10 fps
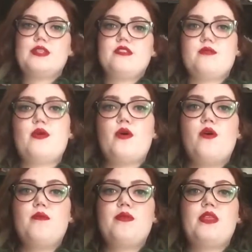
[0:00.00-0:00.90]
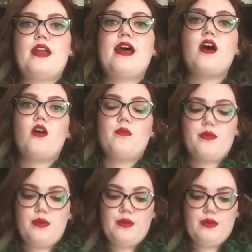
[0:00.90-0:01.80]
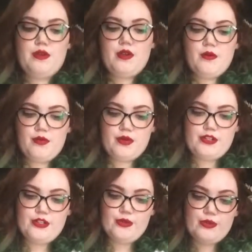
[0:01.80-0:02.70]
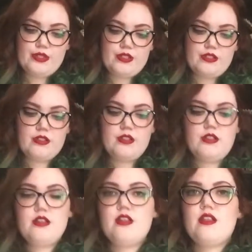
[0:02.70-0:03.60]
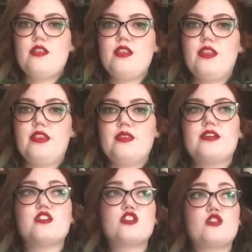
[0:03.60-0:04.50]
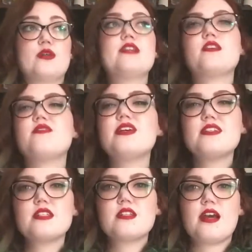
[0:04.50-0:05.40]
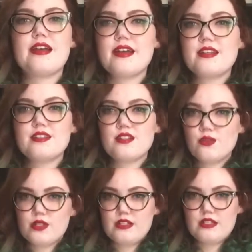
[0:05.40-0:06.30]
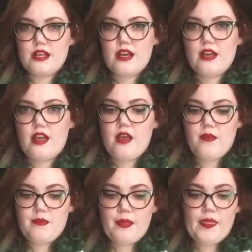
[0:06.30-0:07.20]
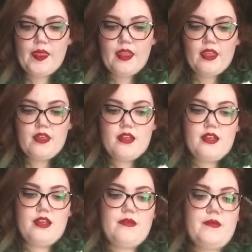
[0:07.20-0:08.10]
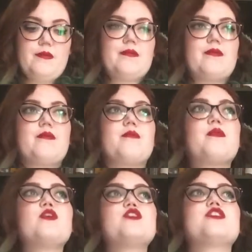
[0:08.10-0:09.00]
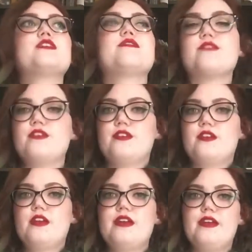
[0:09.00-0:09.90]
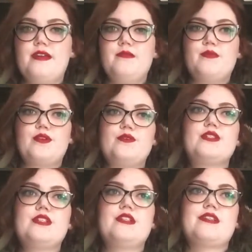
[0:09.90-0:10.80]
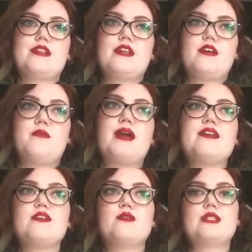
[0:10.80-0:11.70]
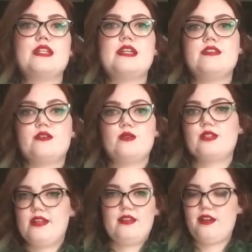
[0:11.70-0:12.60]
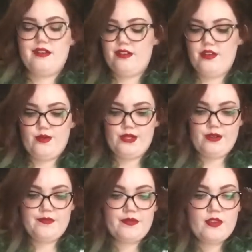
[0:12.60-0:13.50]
within the poem that help produce a strength of it, I guess you could say. It pushes it further. It produces a pathos and ethos like no other.